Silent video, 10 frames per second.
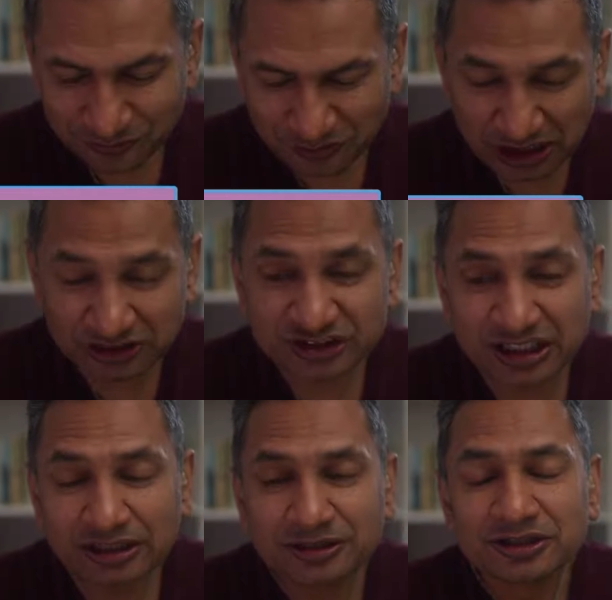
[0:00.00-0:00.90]
and
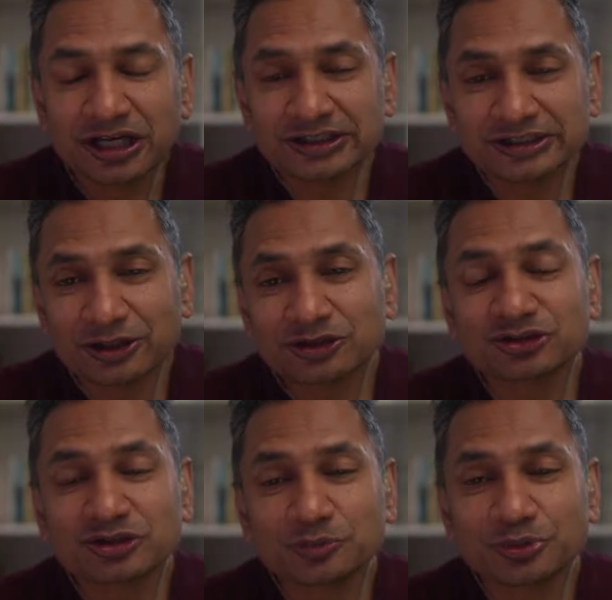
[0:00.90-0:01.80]
share, and you
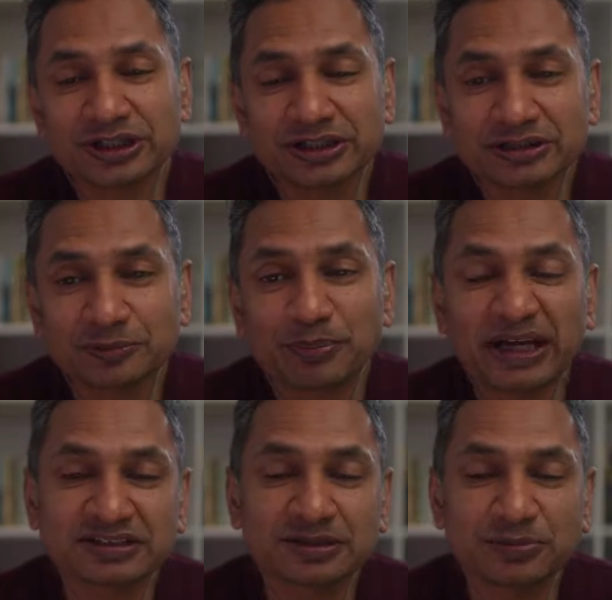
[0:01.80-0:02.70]
also bring
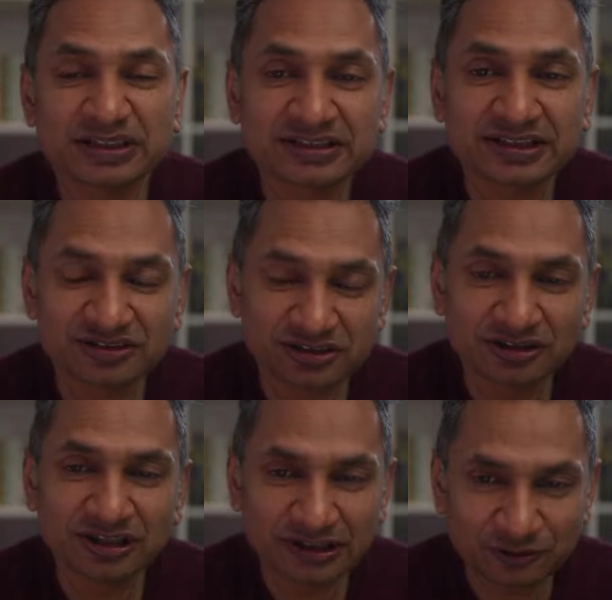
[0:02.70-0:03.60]
better biscuits to
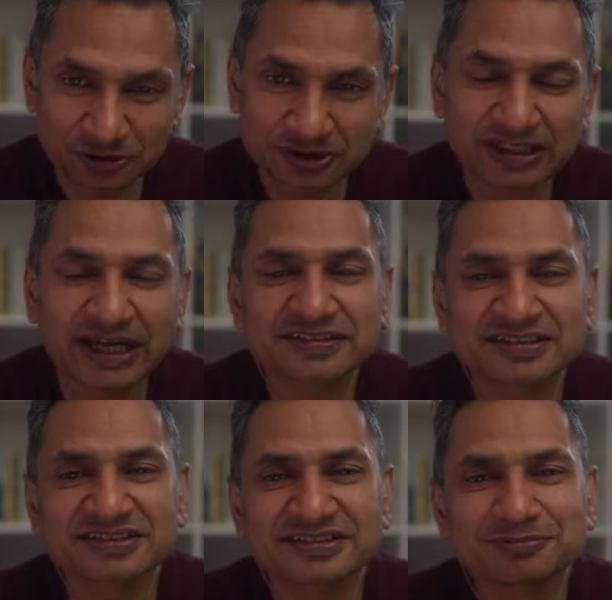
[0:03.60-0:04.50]
leave with the
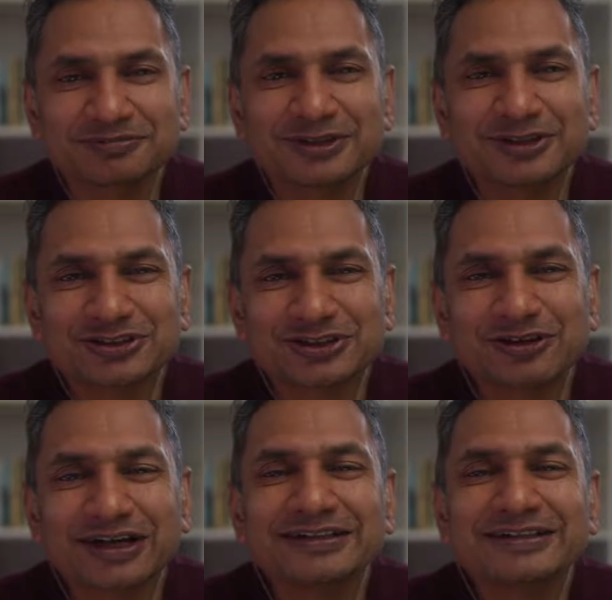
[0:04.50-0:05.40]
guests. So
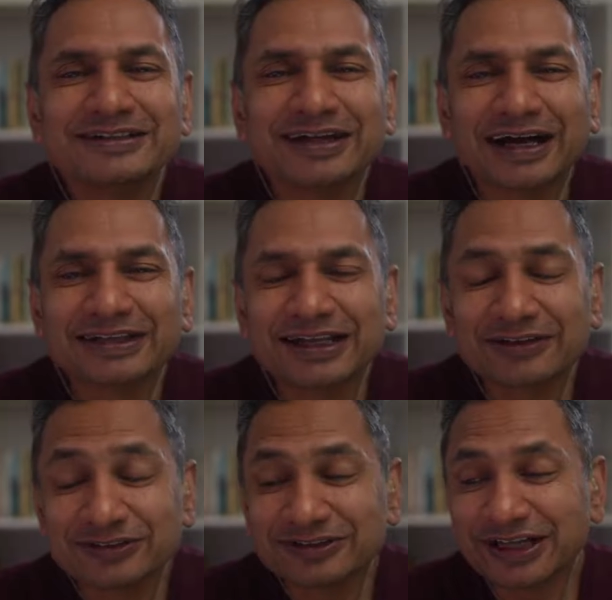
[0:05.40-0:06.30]
I I
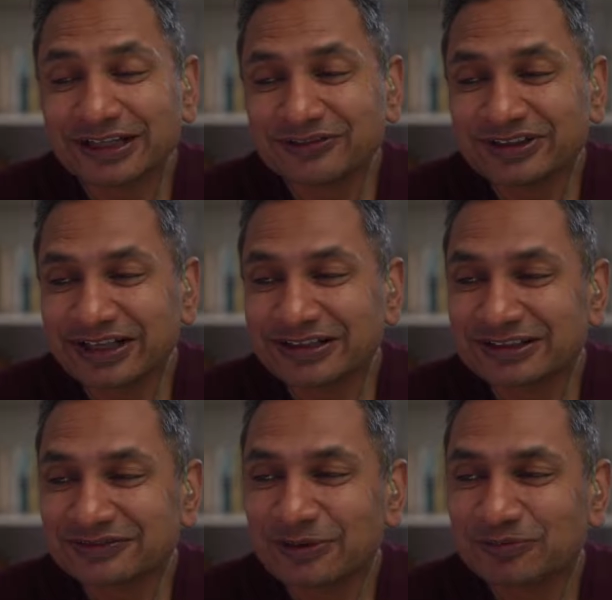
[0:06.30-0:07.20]
left David and his
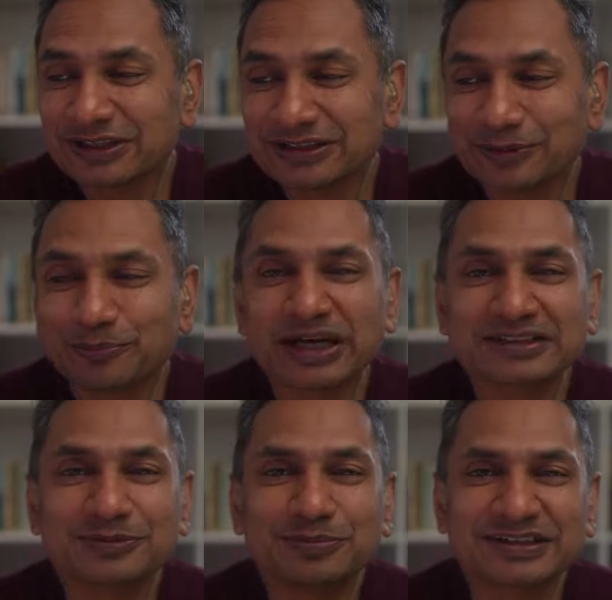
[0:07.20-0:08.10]
family the better
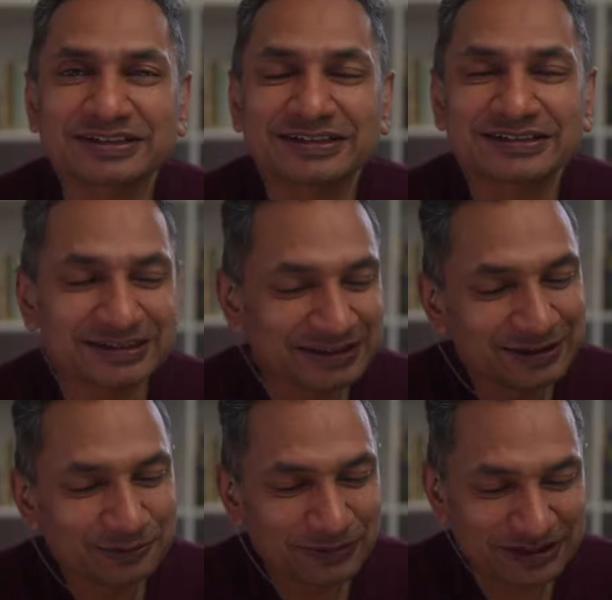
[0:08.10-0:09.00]
biscuits, and he
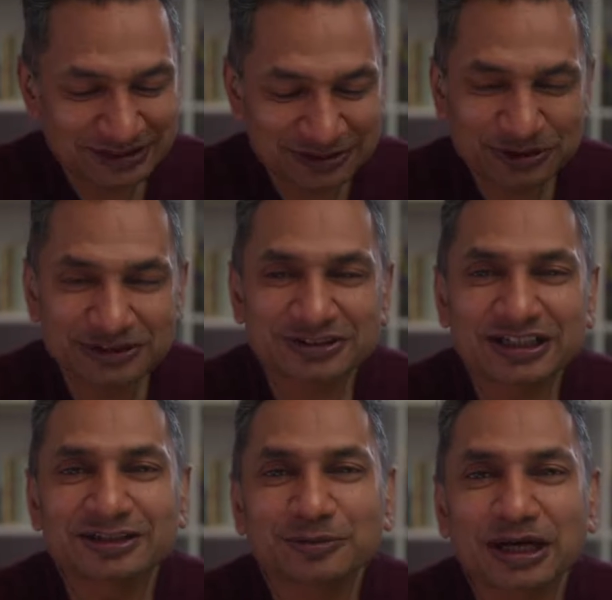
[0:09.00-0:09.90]
messaged me to tell
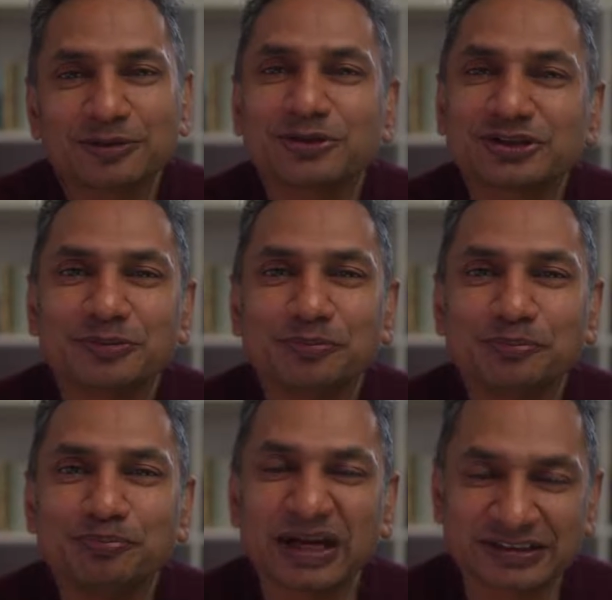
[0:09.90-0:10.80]
them how much
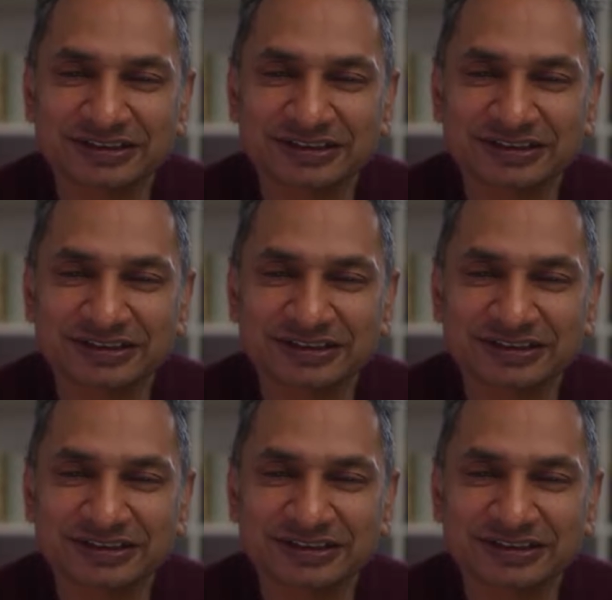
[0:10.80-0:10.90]
better